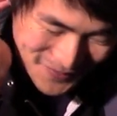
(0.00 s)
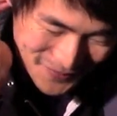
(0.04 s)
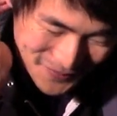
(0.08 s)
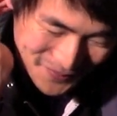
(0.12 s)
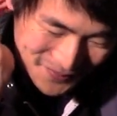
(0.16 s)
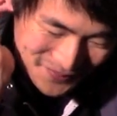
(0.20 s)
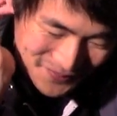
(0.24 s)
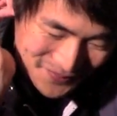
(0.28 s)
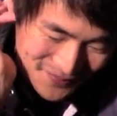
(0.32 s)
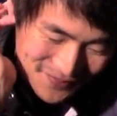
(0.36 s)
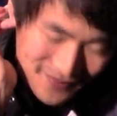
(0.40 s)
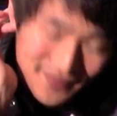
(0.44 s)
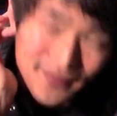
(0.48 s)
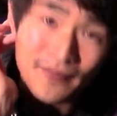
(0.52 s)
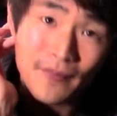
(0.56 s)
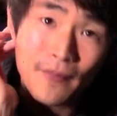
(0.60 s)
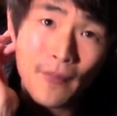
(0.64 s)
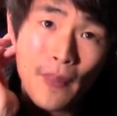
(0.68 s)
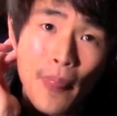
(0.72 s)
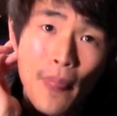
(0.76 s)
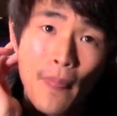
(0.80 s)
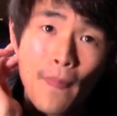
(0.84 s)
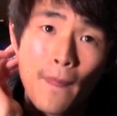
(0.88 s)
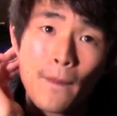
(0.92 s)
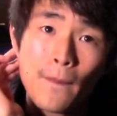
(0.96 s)
So your
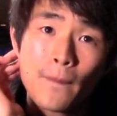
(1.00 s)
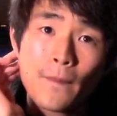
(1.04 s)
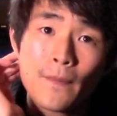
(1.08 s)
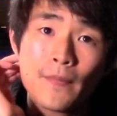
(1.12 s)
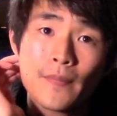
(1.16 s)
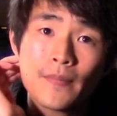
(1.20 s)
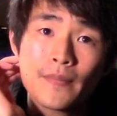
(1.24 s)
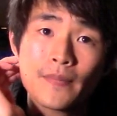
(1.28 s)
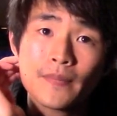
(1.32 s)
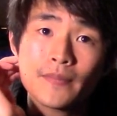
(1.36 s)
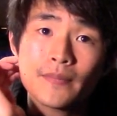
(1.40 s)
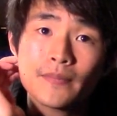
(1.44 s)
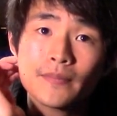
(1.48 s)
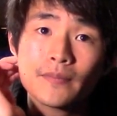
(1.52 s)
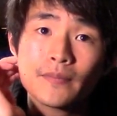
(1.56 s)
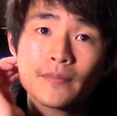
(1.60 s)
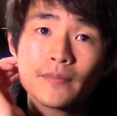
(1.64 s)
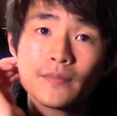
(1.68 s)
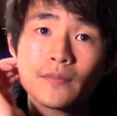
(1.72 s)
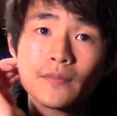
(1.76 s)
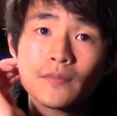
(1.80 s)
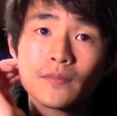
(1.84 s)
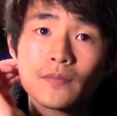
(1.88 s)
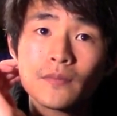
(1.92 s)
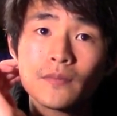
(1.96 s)
character has some
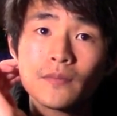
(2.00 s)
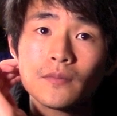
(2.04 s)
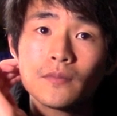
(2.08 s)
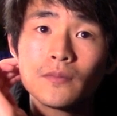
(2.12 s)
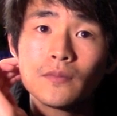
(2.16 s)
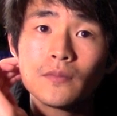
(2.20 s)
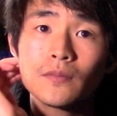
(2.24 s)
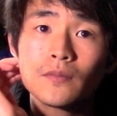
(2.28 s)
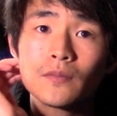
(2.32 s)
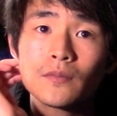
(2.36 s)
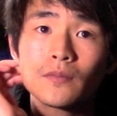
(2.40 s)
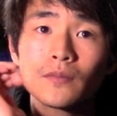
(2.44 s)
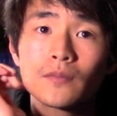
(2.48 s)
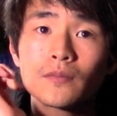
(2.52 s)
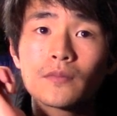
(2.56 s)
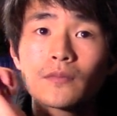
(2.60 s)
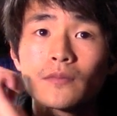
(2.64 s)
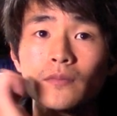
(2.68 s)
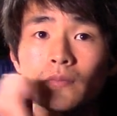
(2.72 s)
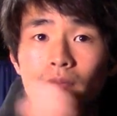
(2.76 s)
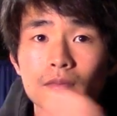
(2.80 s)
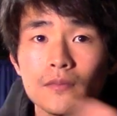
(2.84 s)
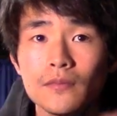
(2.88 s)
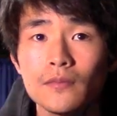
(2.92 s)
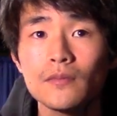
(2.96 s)
difficult decisions to
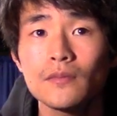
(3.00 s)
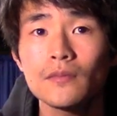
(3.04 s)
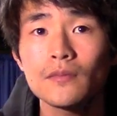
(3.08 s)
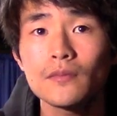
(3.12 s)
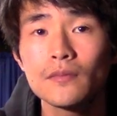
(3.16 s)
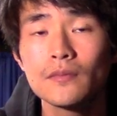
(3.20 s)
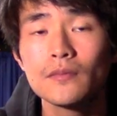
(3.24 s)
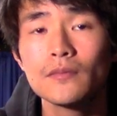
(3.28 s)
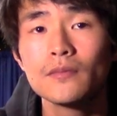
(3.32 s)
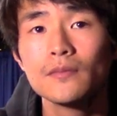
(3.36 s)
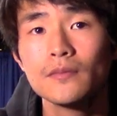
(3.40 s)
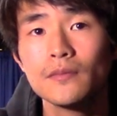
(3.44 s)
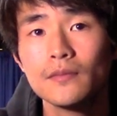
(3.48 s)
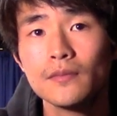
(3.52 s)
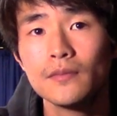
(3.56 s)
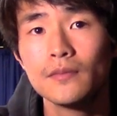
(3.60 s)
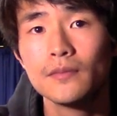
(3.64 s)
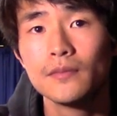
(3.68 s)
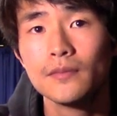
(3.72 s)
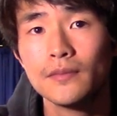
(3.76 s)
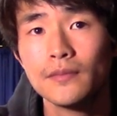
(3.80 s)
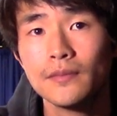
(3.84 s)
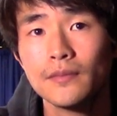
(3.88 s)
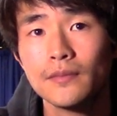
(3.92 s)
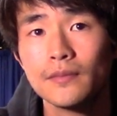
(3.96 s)
make about what
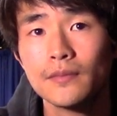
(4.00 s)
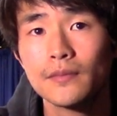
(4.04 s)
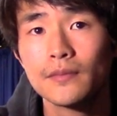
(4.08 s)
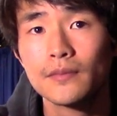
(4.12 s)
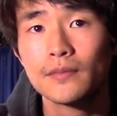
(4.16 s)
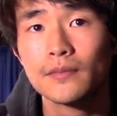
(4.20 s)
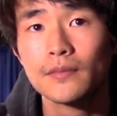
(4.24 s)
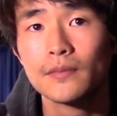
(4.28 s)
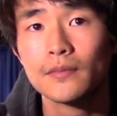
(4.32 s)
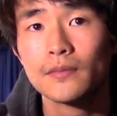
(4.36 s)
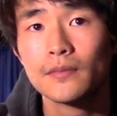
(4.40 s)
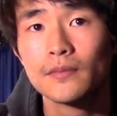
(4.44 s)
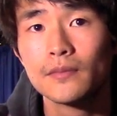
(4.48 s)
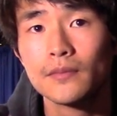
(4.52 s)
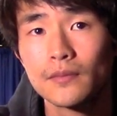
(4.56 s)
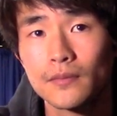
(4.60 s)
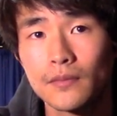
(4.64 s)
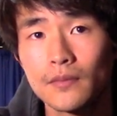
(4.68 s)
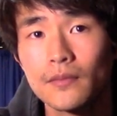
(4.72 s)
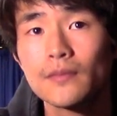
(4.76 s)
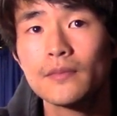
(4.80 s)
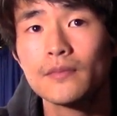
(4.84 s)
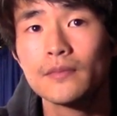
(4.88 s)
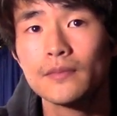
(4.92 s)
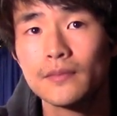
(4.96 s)
side to take
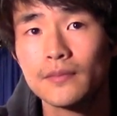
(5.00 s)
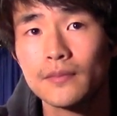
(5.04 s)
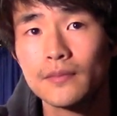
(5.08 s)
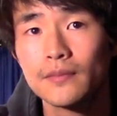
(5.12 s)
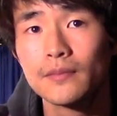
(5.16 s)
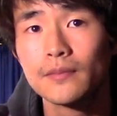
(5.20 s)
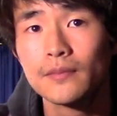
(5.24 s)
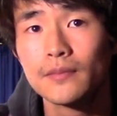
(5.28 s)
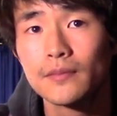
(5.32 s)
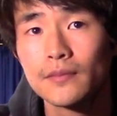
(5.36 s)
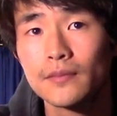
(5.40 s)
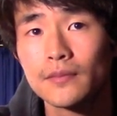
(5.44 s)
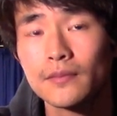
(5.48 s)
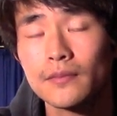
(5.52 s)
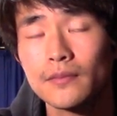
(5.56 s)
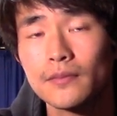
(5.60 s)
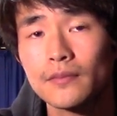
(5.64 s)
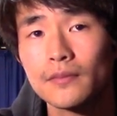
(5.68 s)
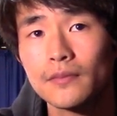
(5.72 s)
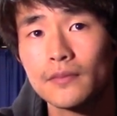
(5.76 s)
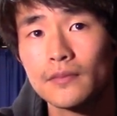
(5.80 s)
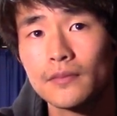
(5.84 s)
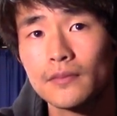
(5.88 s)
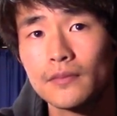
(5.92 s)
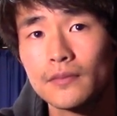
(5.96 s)
and going against his
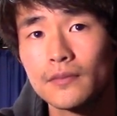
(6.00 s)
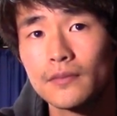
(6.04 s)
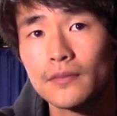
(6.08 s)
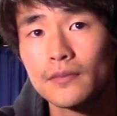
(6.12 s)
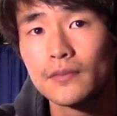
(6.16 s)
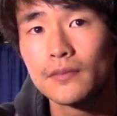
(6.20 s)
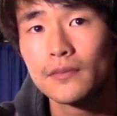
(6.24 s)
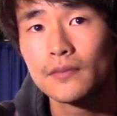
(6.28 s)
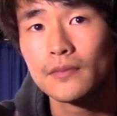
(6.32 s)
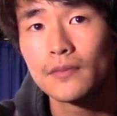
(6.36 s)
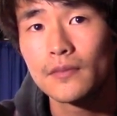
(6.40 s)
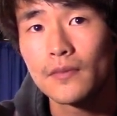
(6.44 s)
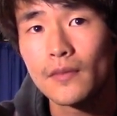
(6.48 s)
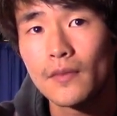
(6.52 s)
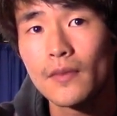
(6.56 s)
mom and stuff.